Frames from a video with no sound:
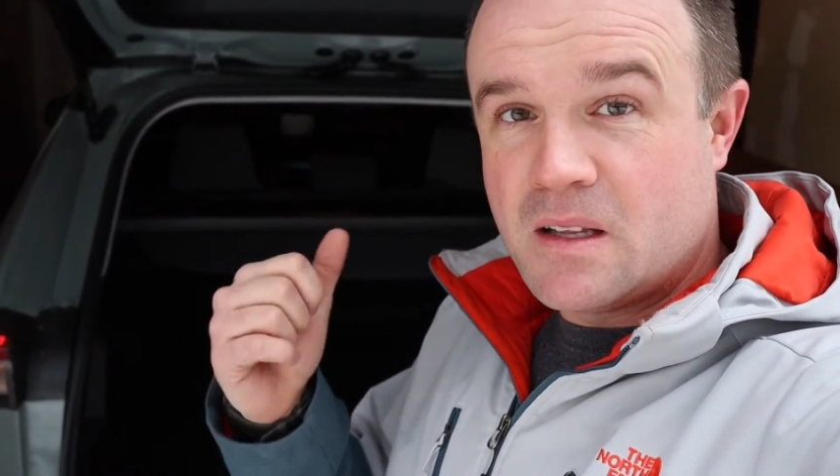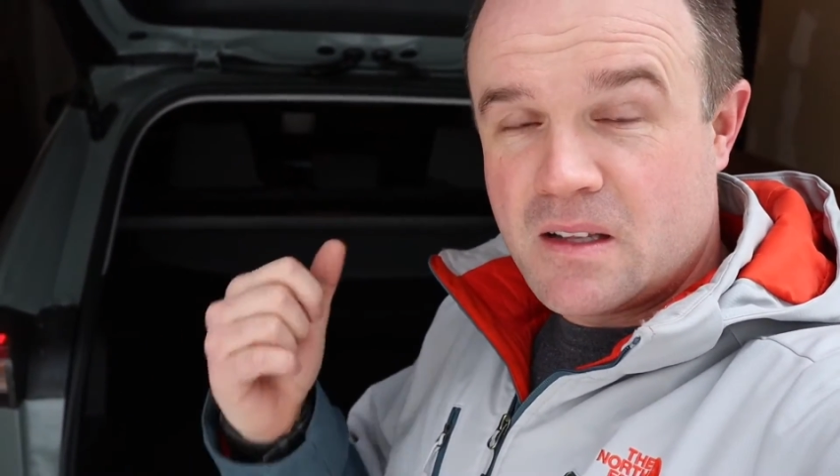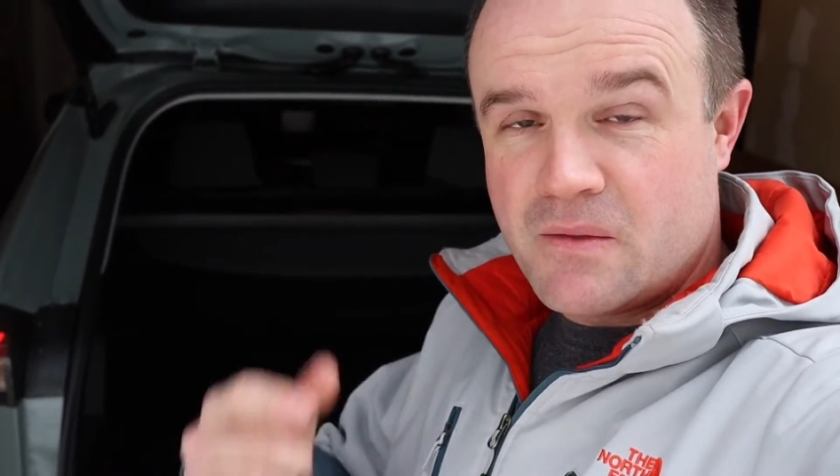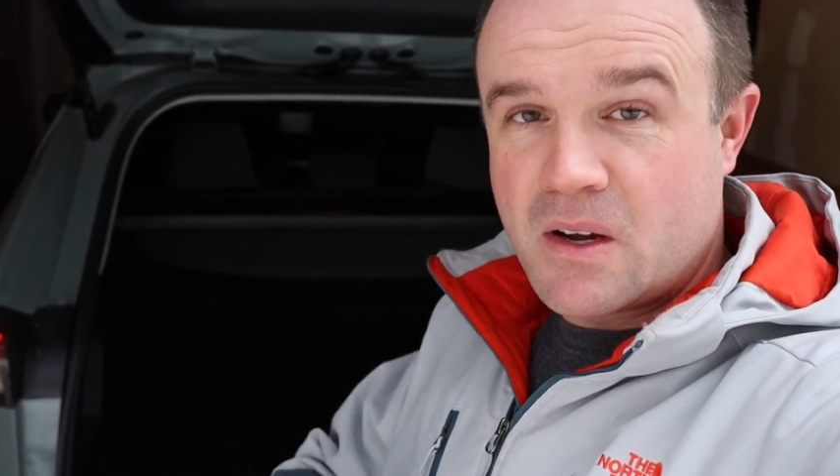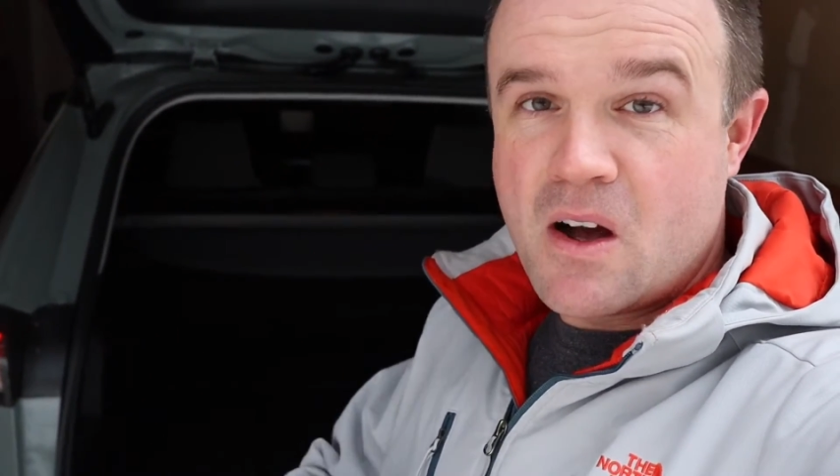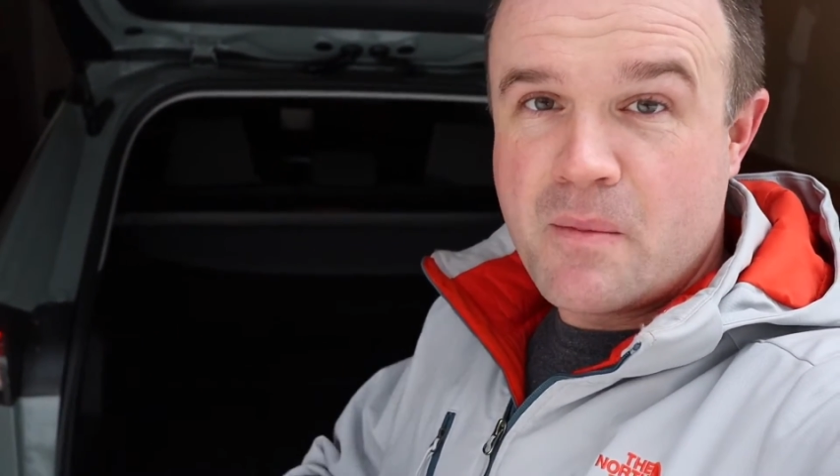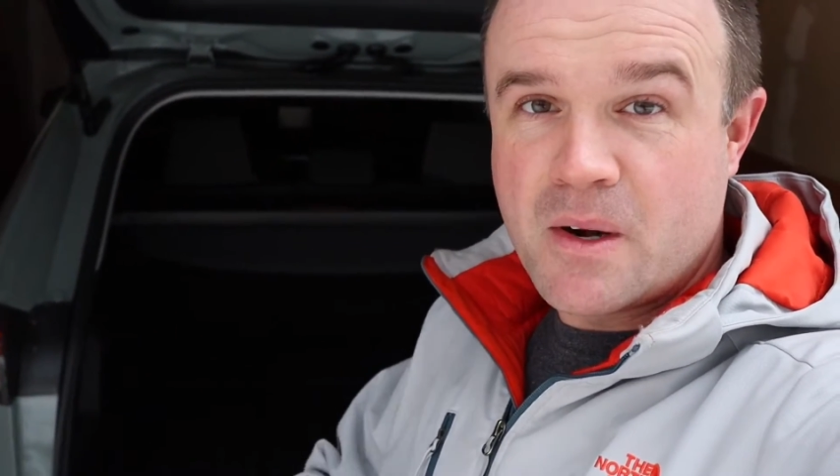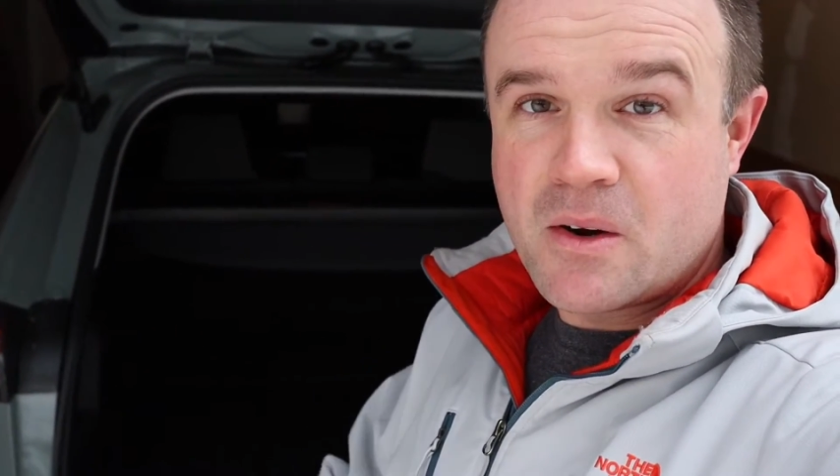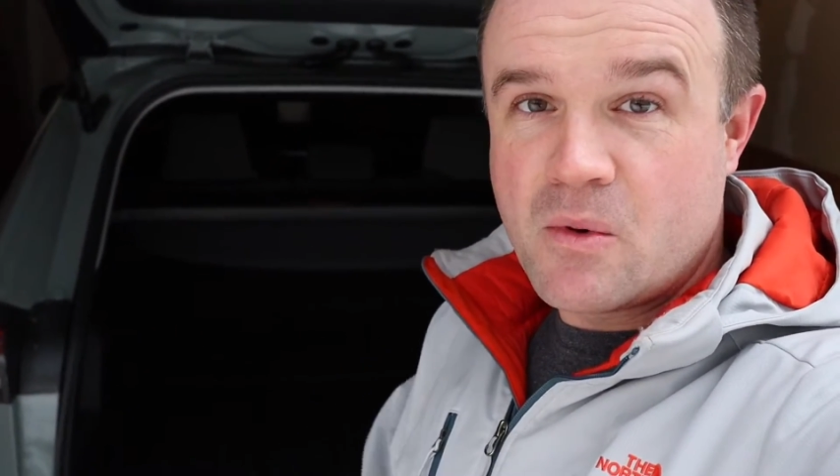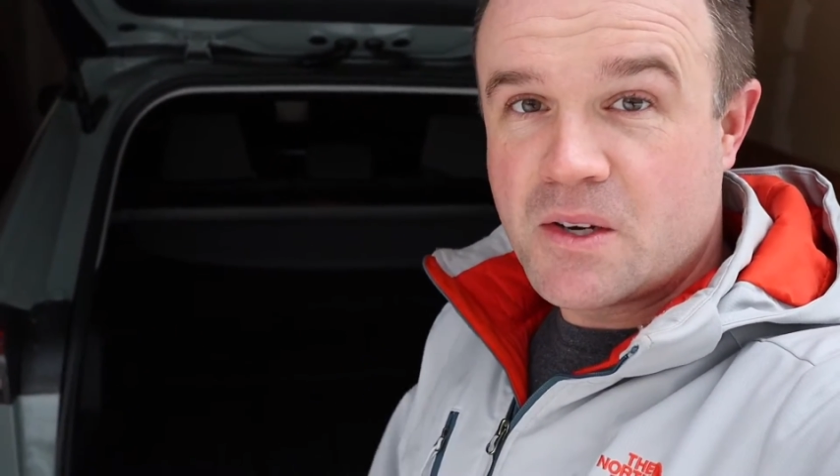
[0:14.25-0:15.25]
and leave a
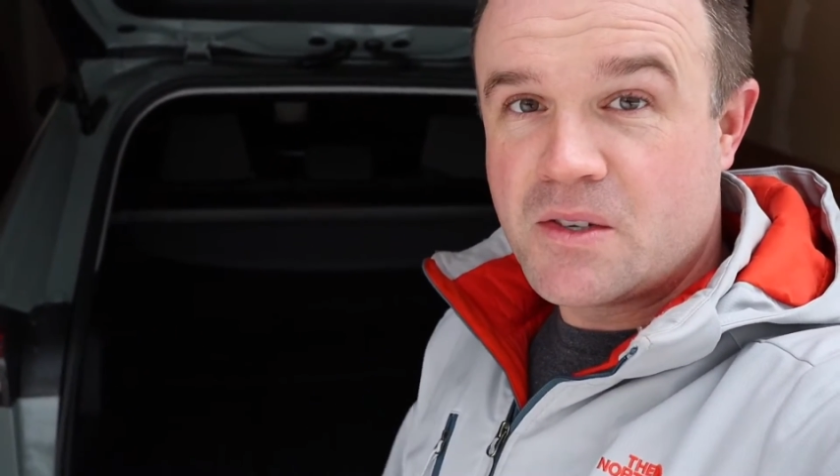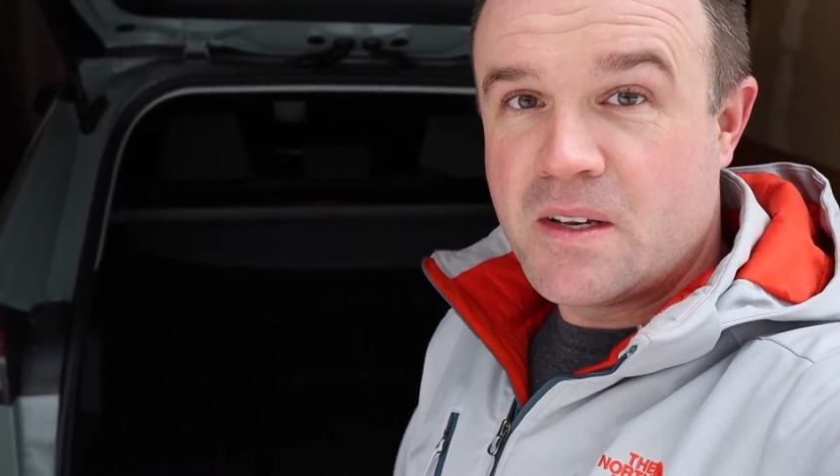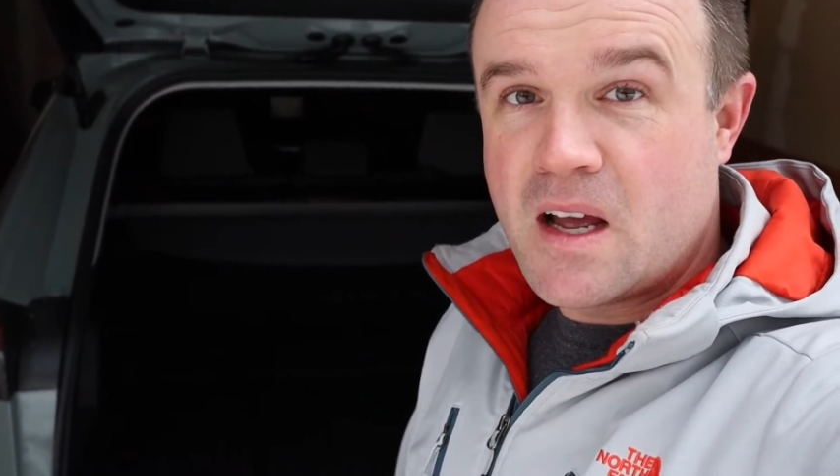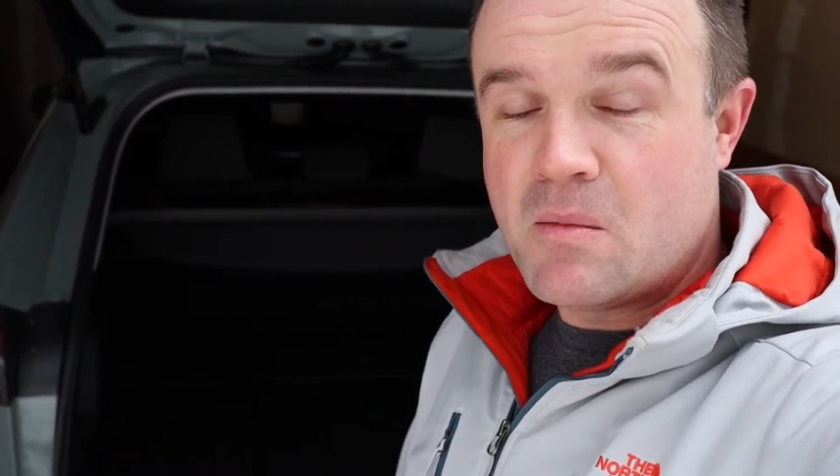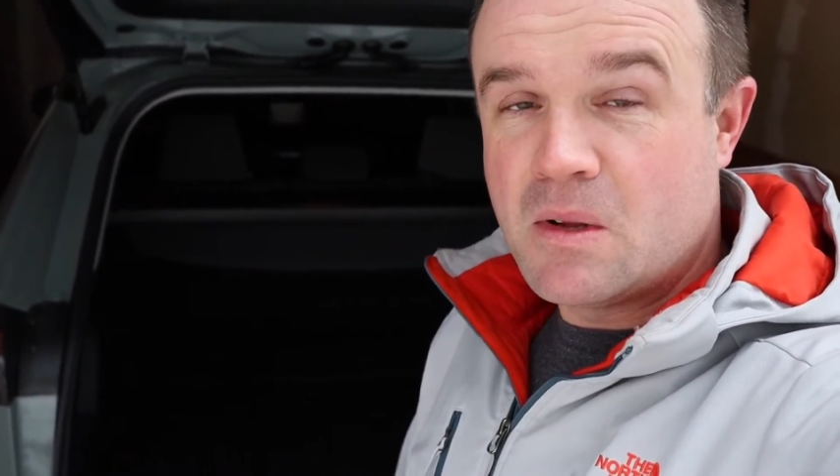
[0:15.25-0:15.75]
comment or question down